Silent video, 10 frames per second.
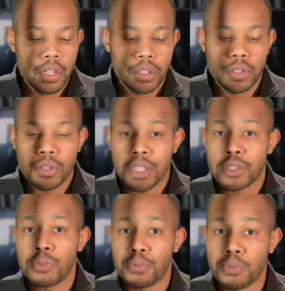you need
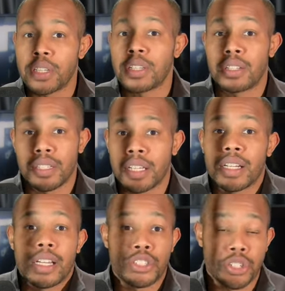to physically
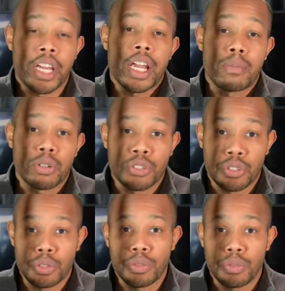connect your cameras
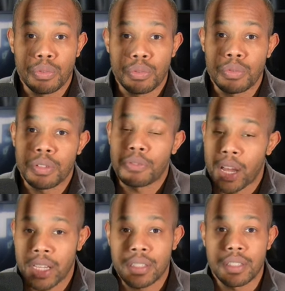to
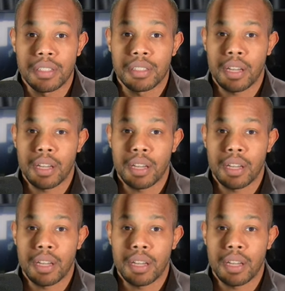devices.